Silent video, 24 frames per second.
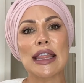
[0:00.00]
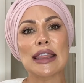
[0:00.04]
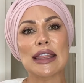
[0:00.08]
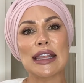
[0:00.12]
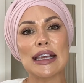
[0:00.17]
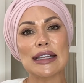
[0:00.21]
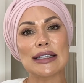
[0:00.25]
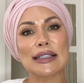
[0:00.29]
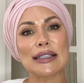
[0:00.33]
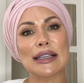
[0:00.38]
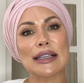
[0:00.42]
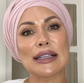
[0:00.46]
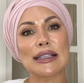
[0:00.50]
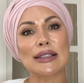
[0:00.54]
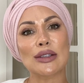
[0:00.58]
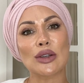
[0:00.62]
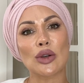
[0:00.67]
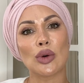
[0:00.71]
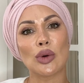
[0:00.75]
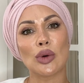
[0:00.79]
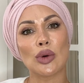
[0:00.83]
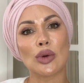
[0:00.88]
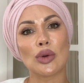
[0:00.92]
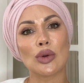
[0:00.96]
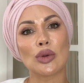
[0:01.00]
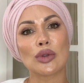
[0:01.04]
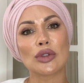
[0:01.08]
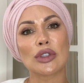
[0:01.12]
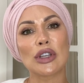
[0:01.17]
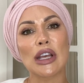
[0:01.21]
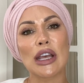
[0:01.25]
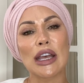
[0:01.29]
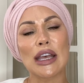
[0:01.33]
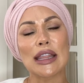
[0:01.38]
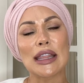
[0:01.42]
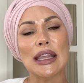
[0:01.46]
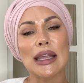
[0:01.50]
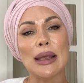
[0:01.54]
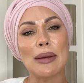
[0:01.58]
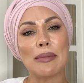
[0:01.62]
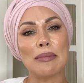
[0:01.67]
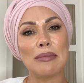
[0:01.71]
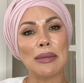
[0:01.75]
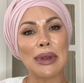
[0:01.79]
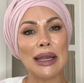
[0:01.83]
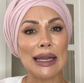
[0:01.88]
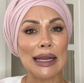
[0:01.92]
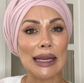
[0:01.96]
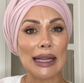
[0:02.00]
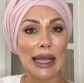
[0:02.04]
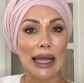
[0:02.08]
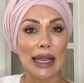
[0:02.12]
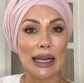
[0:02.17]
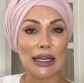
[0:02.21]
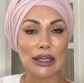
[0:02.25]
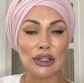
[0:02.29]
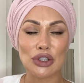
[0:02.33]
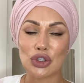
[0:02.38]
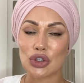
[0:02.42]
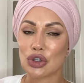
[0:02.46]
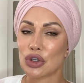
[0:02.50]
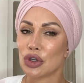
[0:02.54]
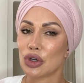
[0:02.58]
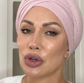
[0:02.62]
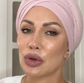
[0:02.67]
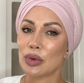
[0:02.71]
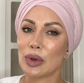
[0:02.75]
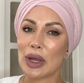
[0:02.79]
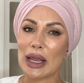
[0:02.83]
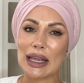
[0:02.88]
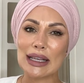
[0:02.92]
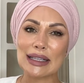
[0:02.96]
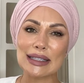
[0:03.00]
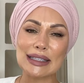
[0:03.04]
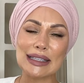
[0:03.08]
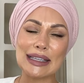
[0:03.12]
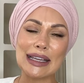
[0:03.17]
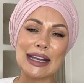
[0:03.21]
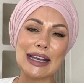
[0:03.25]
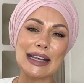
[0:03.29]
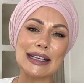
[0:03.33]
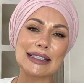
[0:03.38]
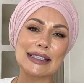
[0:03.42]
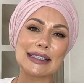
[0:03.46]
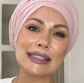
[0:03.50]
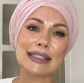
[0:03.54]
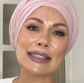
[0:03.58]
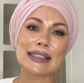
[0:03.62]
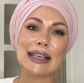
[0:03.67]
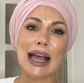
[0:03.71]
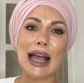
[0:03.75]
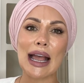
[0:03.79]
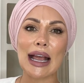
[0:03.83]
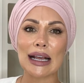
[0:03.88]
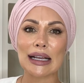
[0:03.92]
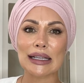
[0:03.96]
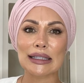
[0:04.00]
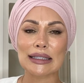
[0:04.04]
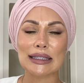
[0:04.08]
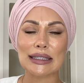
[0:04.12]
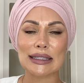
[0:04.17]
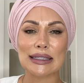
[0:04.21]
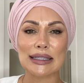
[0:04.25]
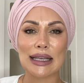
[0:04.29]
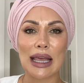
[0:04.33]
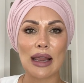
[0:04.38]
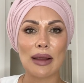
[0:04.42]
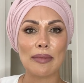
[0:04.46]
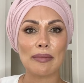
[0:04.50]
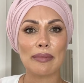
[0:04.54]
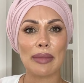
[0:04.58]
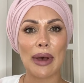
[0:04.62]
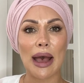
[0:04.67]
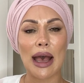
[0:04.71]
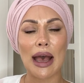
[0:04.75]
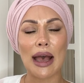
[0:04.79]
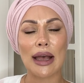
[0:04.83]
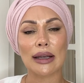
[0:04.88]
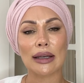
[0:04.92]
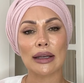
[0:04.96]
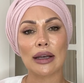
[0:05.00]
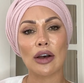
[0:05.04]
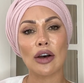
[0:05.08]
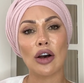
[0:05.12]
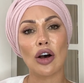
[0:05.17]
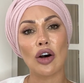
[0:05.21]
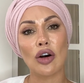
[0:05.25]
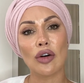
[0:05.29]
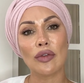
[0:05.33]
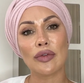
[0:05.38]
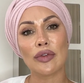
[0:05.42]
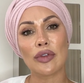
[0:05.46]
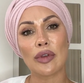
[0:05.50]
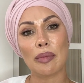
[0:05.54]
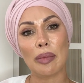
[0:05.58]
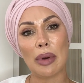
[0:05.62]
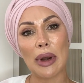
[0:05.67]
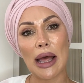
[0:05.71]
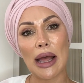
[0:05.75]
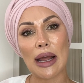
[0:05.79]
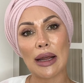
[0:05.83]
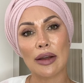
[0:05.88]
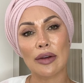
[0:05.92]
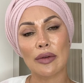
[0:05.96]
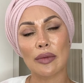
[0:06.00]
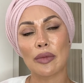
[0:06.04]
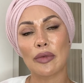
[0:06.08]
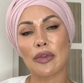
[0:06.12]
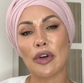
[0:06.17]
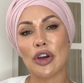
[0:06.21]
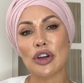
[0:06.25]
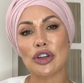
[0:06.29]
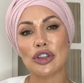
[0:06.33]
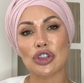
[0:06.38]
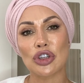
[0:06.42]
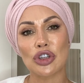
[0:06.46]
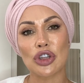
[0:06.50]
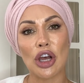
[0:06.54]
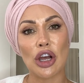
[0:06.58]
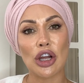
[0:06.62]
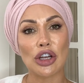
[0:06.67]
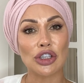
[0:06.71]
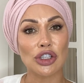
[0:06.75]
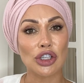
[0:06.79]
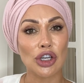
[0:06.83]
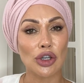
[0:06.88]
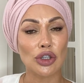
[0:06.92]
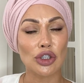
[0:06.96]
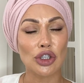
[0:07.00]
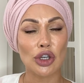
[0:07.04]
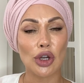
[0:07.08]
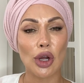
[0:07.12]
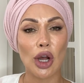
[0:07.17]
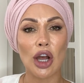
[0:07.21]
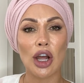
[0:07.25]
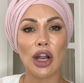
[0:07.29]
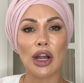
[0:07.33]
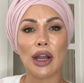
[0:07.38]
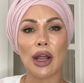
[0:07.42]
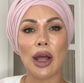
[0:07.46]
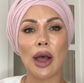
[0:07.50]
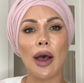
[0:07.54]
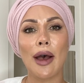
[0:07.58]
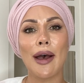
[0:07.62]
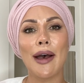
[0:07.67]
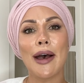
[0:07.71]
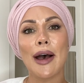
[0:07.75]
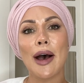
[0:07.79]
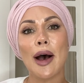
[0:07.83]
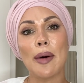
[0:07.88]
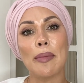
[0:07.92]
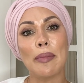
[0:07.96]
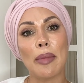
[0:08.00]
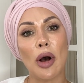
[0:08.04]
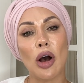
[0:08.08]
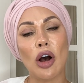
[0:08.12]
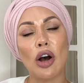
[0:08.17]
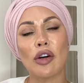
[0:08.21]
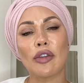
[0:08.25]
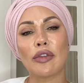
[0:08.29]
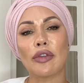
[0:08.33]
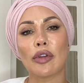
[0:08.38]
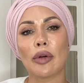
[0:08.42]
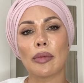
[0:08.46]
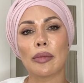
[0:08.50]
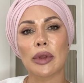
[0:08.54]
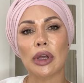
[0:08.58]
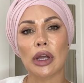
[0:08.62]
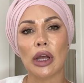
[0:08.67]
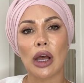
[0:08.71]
This is called the Mini Kelly 2. It's the exact same bag of the black version I showed you earlier, apart from the